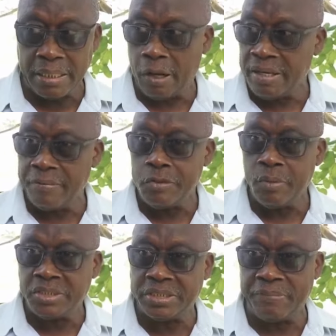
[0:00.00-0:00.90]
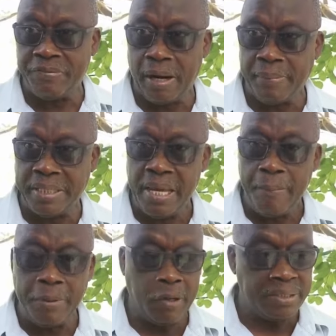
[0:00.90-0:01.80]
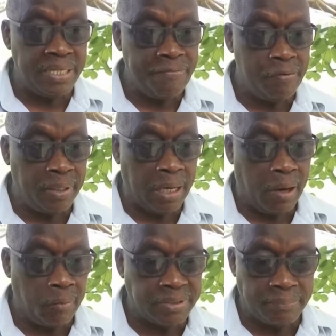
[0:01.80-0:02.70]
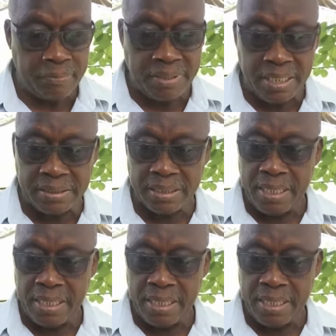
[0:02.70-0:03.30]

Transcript: They're not even doing sheep farming, because if you look at how some of the